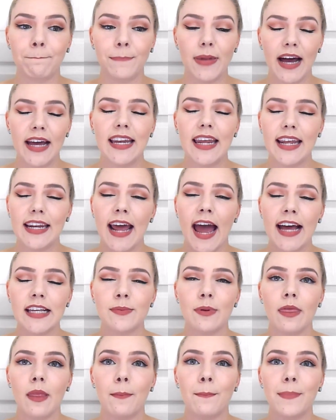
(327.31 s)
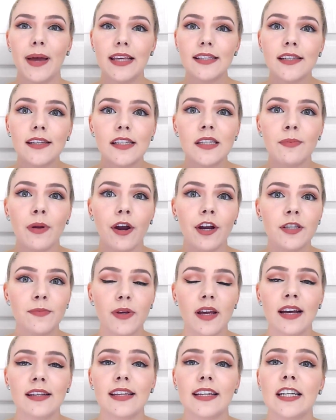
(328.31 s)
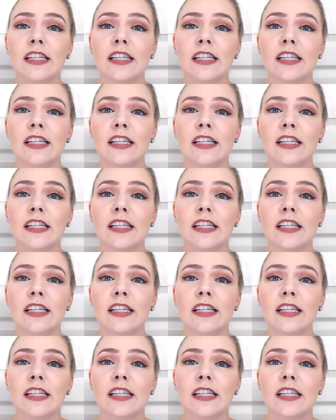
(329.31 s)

but it has been the best experience because